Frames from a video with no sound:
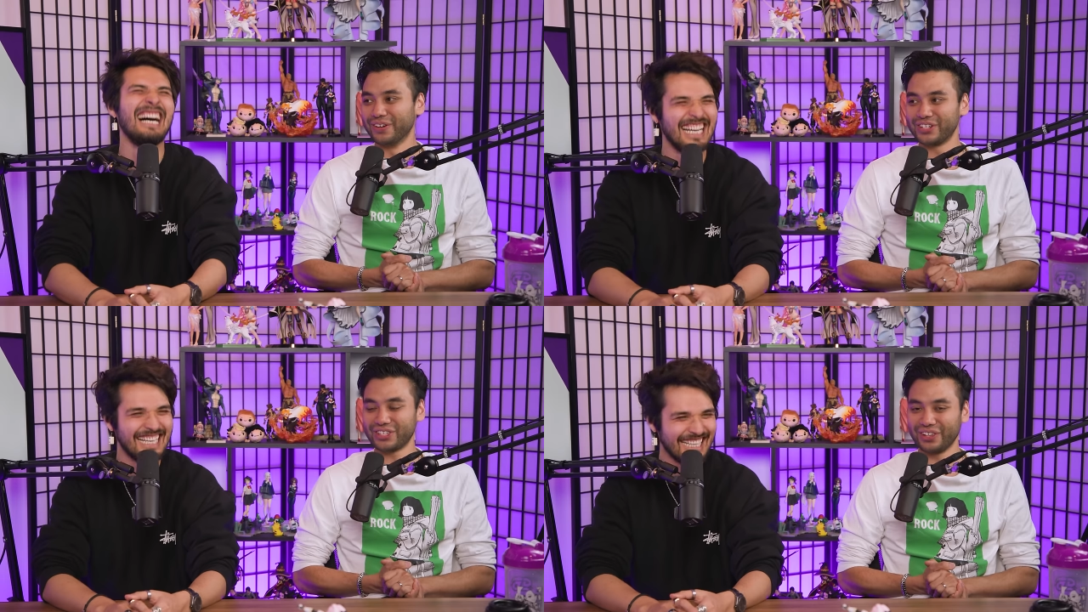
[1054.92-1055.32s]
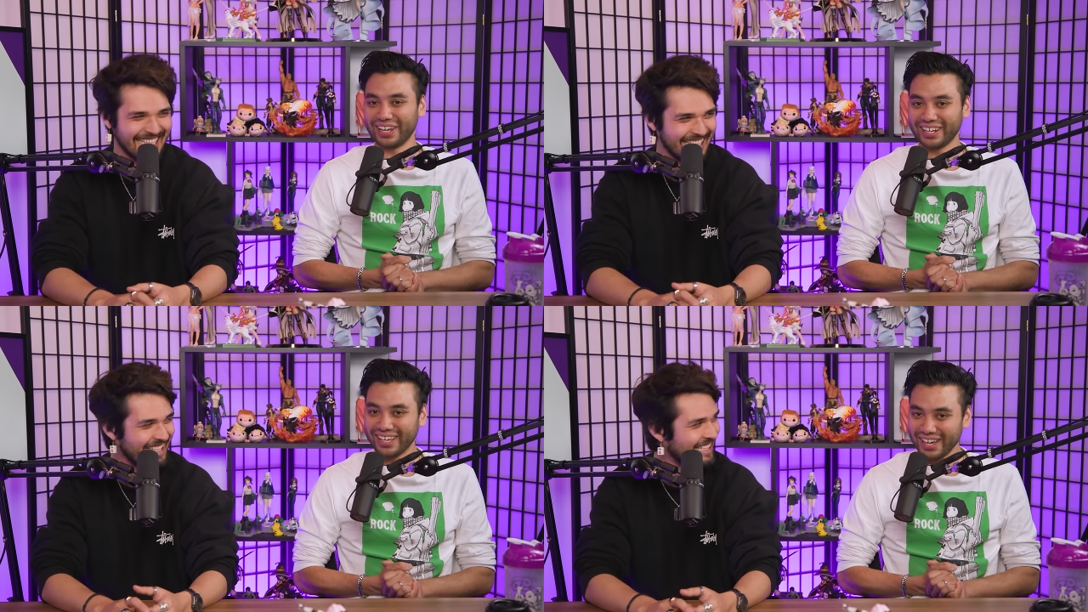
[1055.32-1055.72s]
Speaker 1: were just
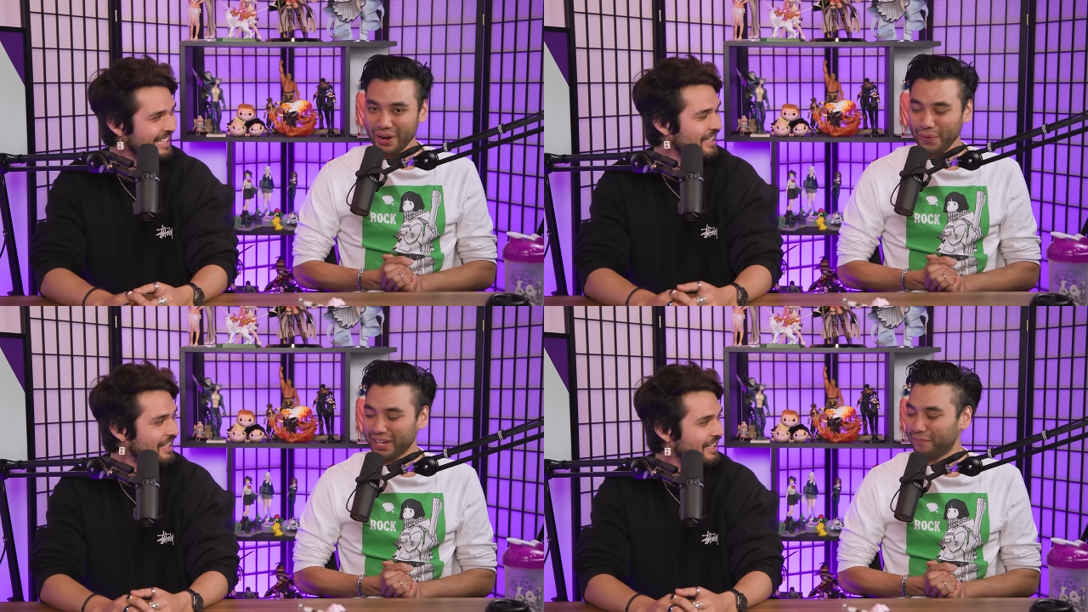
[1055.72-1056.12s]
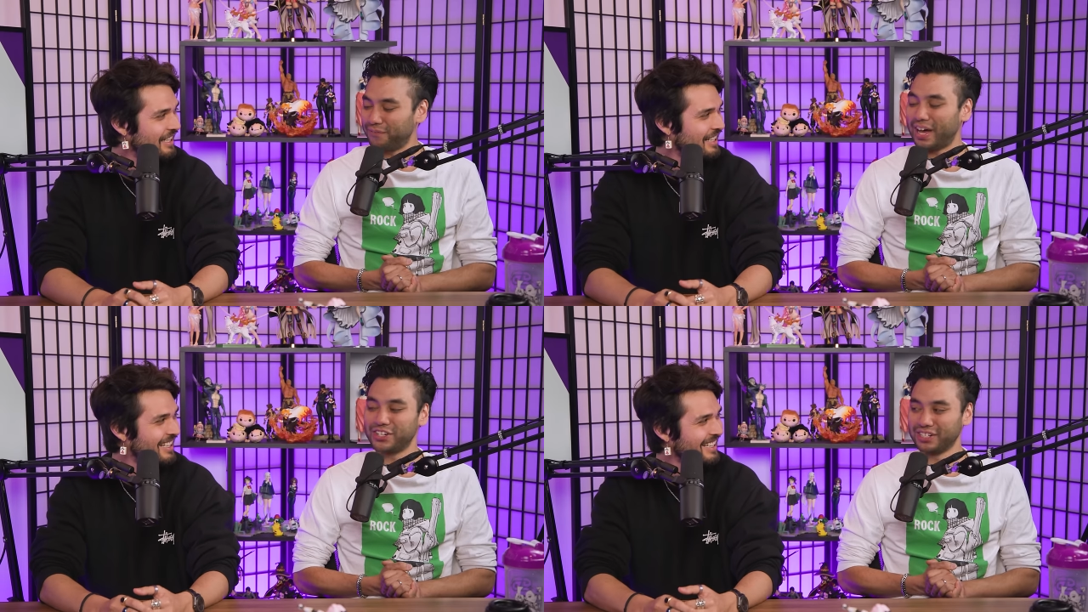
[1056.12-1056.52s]
like, we can
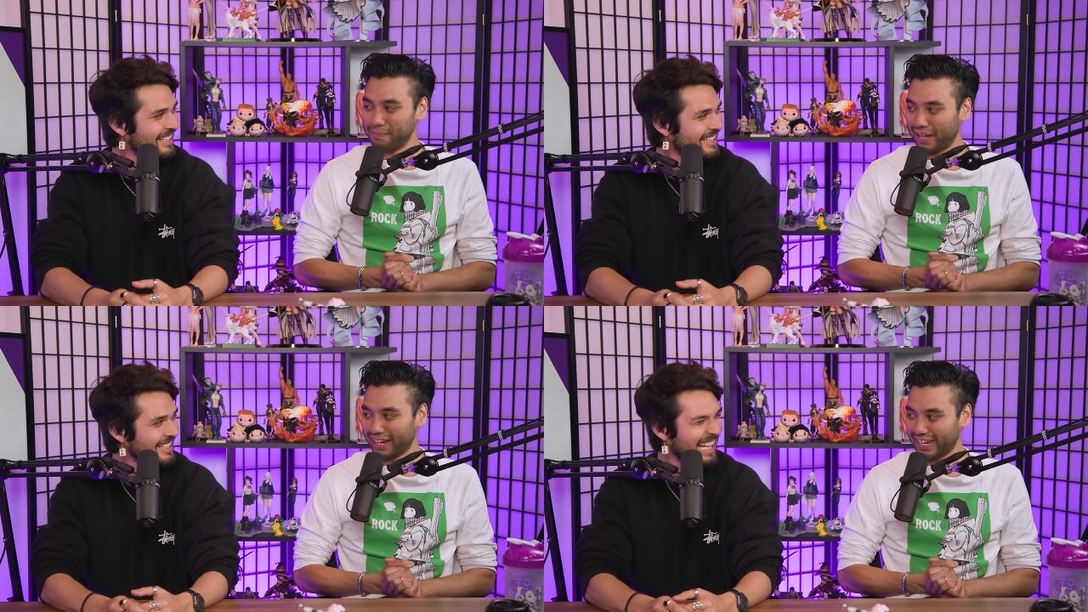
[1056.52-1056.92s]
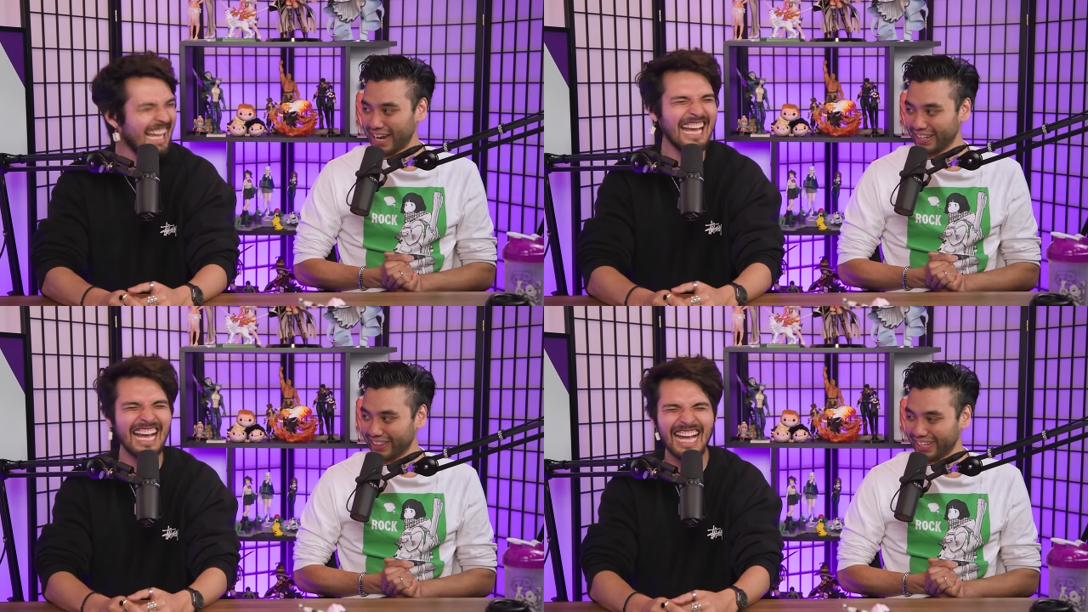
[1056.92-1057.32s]
fashion a blanket
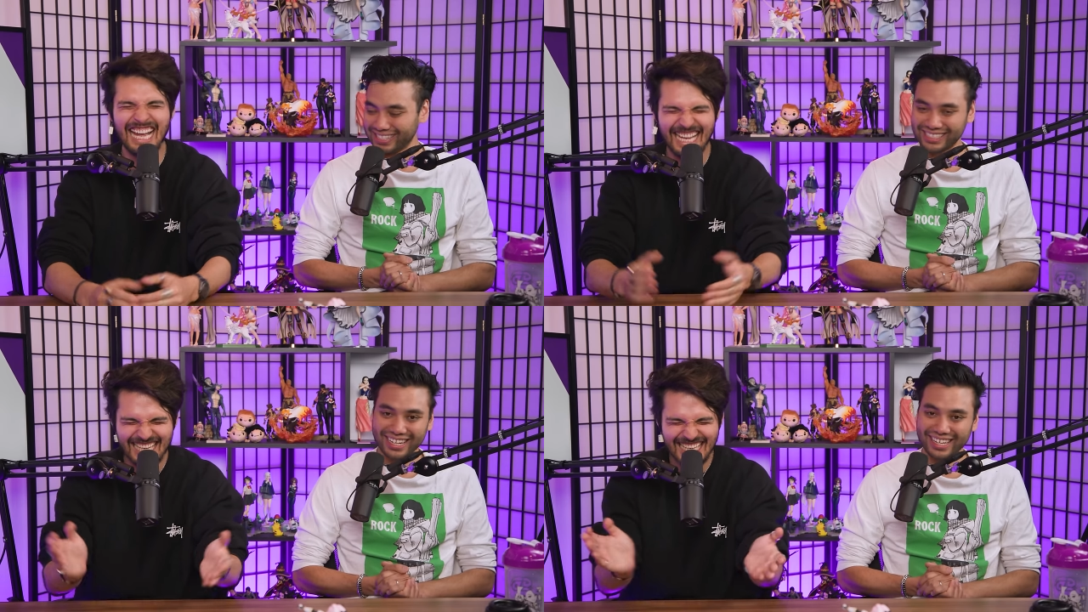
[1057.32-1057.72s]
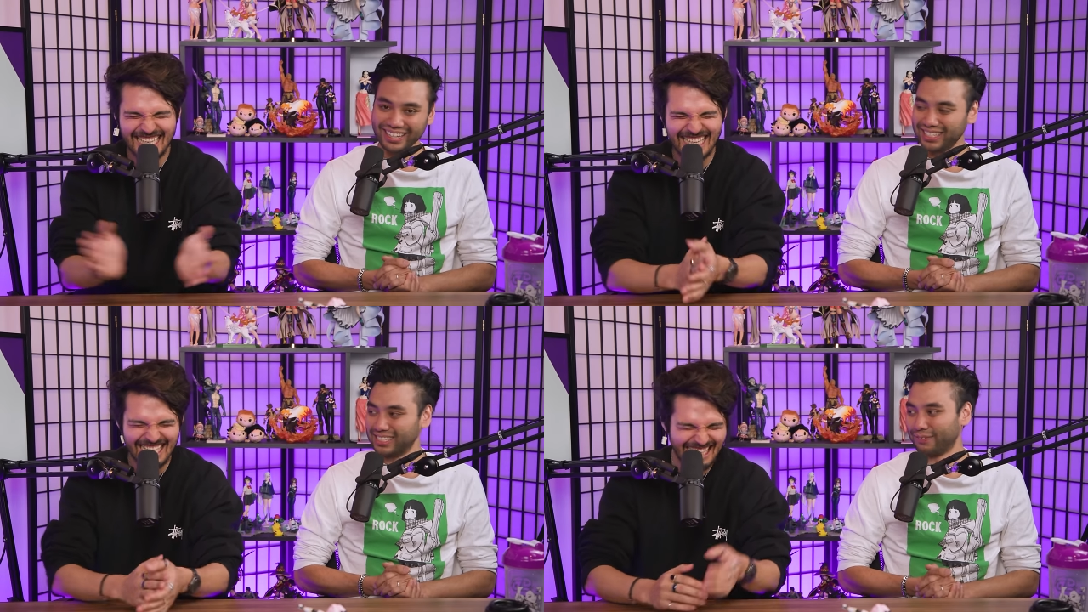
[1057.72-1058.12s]
out of this.
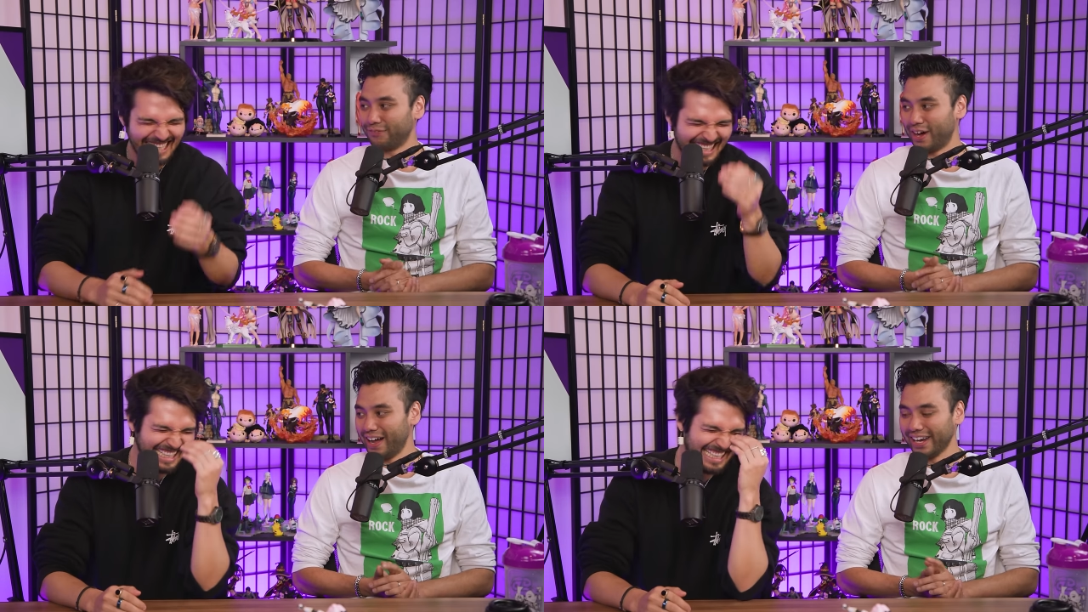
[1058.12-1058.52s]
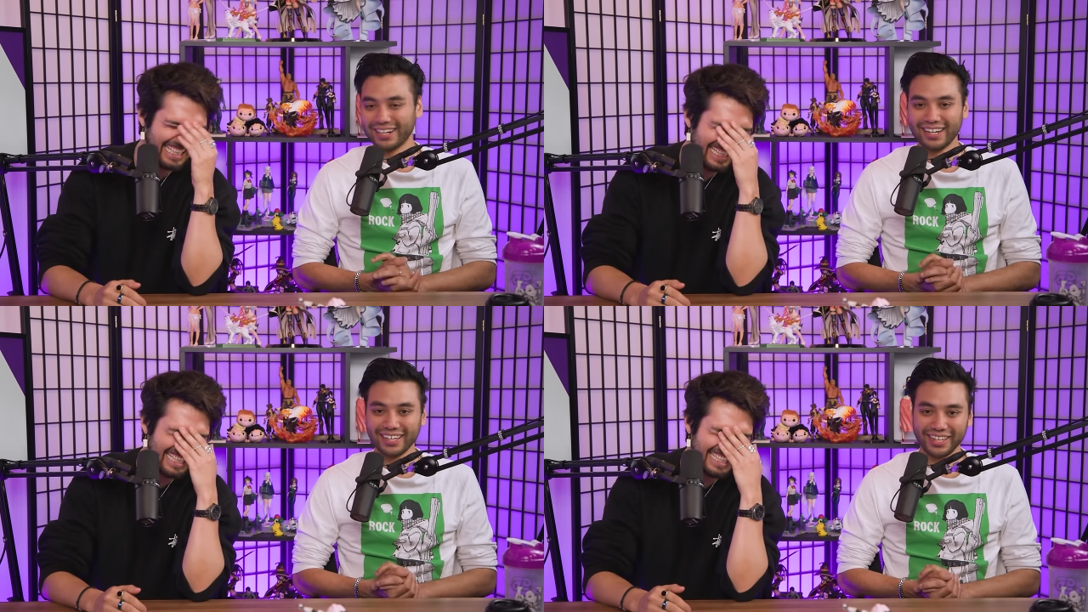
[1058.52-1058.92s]
This is fine.
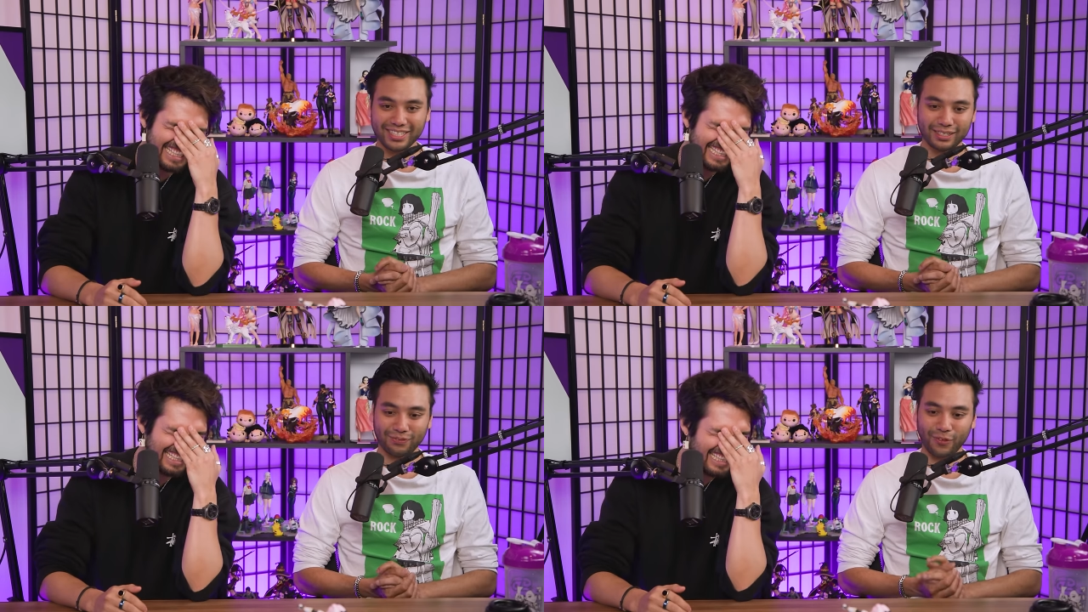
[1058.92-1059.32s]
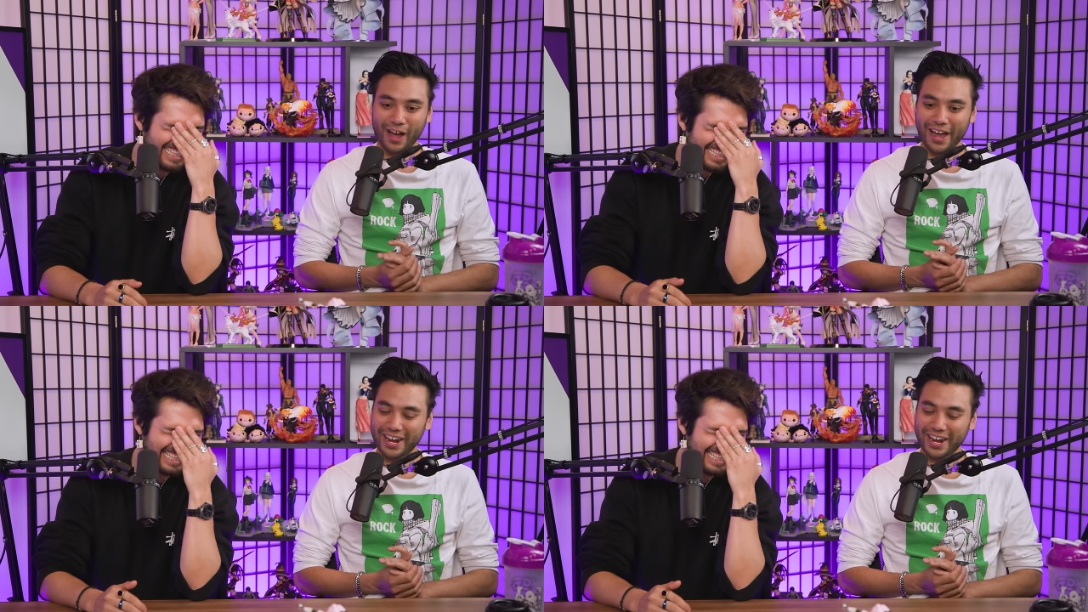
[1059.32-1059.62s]
This is fine.